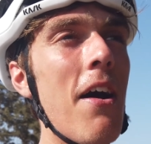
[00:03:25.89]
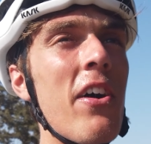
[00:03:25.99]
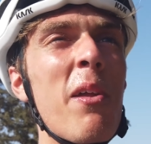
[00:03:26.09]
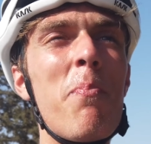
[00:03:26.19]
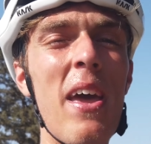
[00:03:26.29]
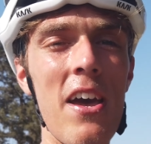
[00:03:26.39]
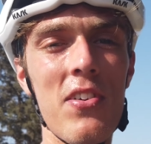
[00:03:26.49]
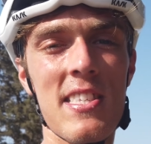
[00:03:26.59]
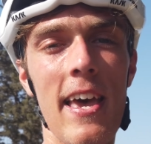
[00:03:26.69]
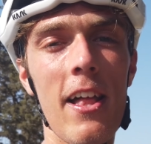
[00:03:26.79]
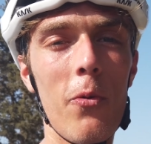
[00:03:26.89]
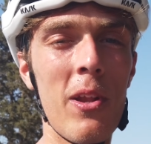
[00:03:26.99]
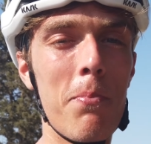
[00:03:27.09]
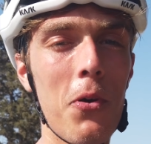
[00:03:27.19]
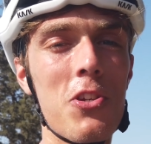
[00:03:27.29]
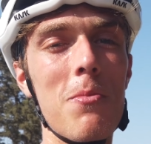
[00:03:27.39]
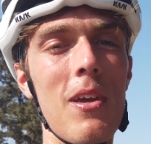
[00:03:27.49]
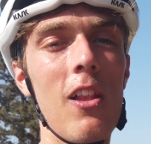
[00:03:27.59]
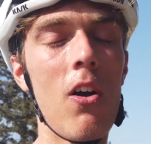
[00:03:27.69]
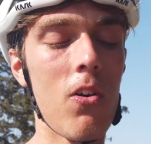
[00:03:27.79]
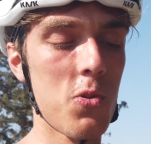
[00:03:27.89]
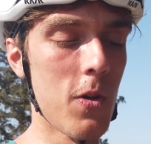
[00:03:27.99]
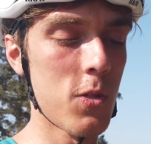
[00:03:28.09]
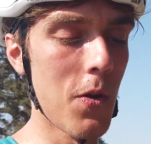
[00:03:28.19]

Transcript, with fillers: I've had a bit of a tailwind pushing me along as well,